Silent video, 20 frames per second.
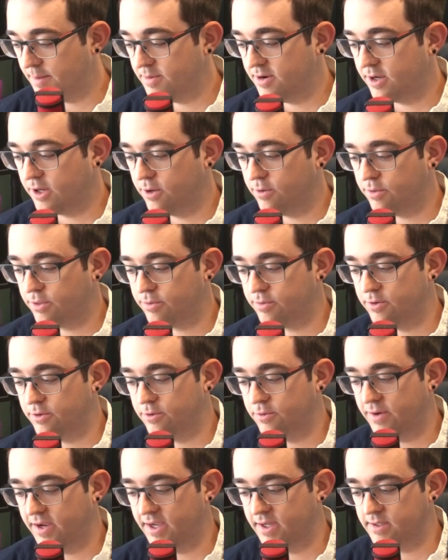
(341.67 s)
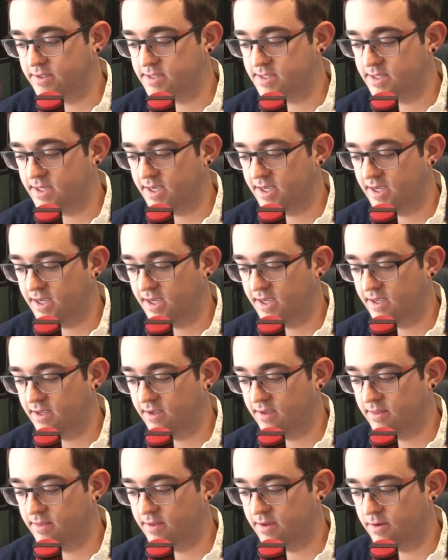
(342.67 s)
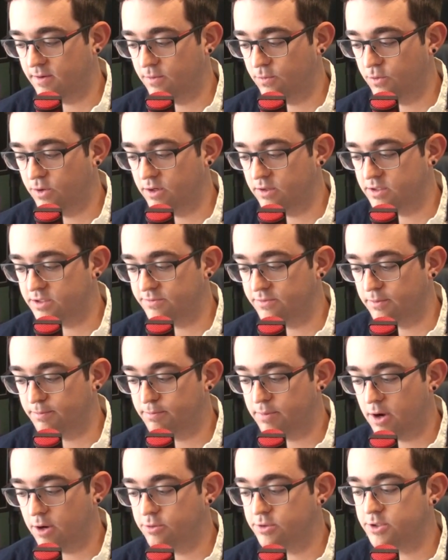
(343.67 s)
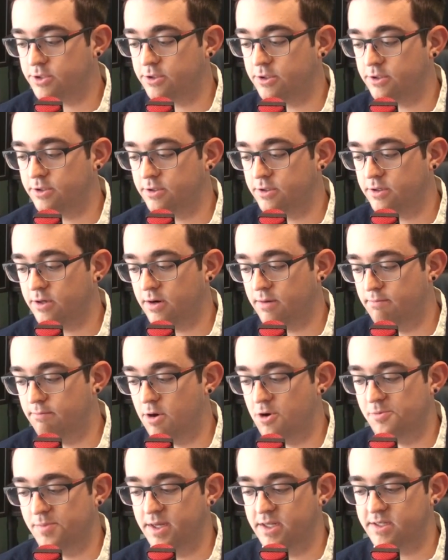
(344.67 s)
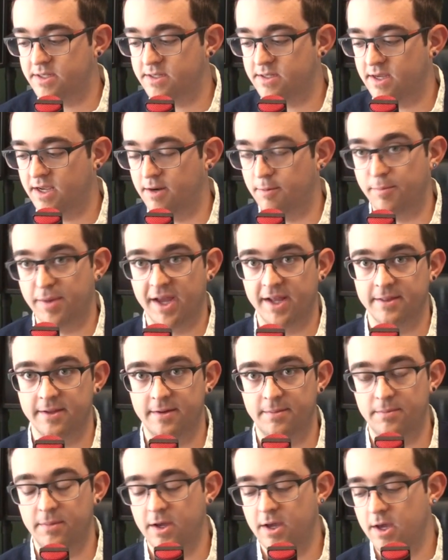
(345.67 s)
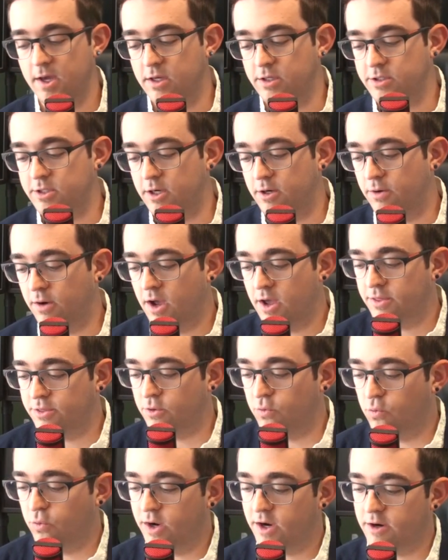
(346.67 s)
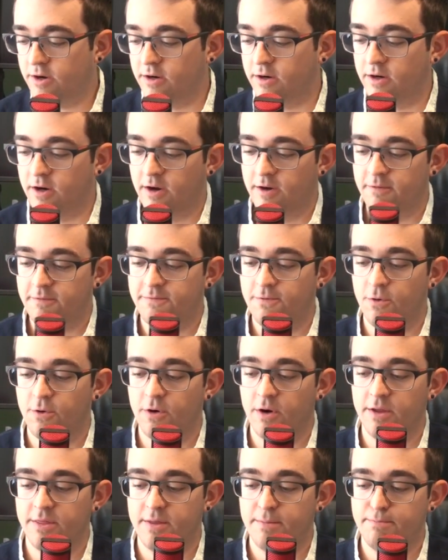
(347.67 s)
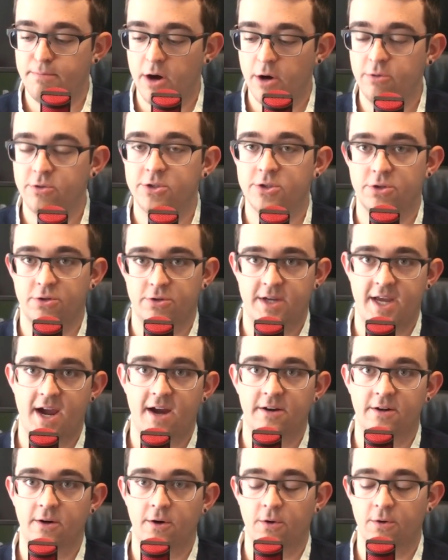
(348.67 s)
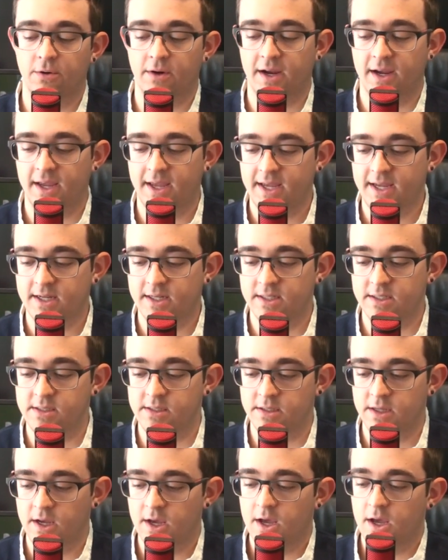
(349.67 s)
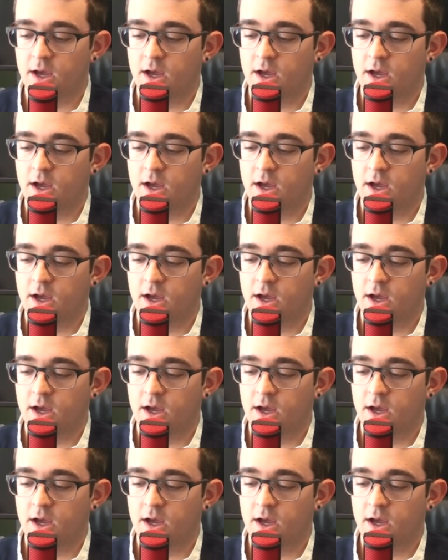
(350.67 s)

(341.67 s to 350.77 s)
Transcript: I'm going to go through and say the winners for poster, moments, and bedlam. So, the winner for the poster category is.